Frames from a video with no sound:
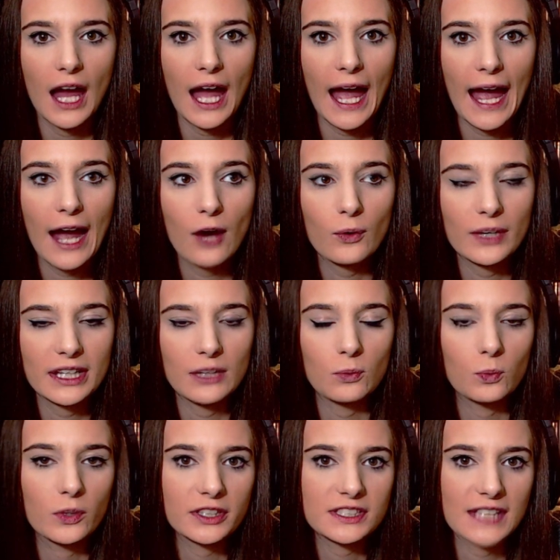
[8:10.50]
how it
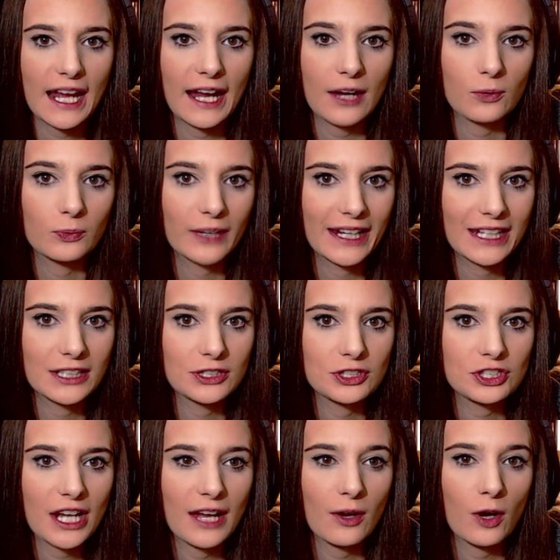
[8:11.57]
works at range